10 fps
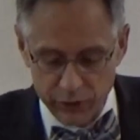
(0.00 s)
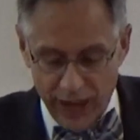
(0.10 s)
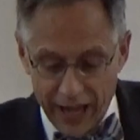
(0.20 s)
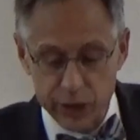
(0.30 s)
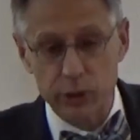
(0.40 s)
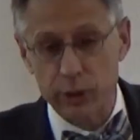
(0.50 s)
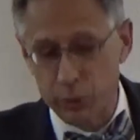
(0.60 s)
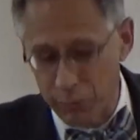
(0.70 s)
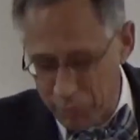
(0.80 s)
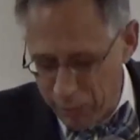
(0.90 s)
actually
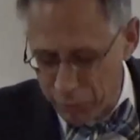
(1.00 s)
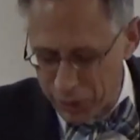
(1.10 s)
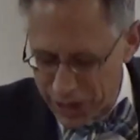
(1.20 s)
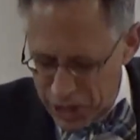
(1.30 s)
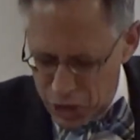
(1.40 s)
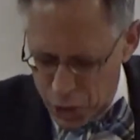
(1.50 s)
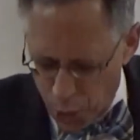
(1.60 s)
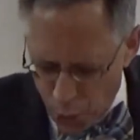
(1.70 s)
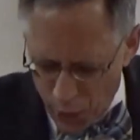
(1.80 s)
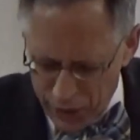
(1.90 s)
remembering his
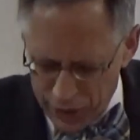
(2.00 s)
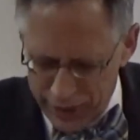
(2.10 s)
toil